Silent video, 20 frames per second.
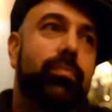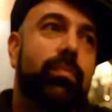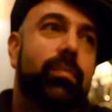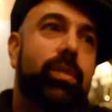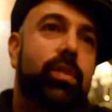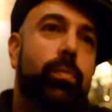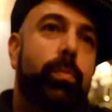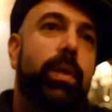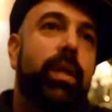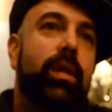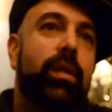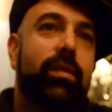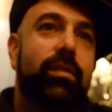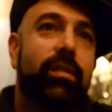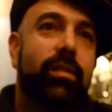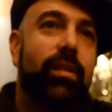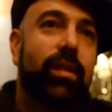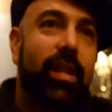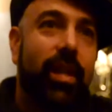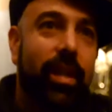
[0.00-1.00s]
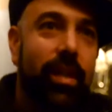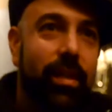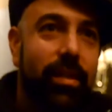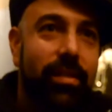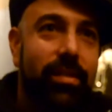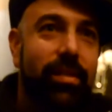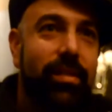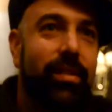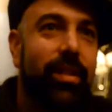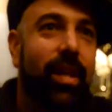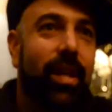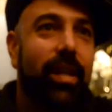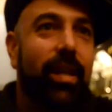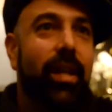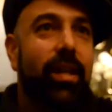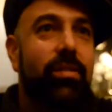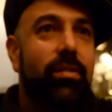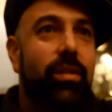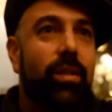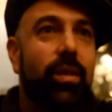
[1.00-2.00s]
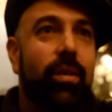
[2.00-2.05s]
speak to the kids, I guess.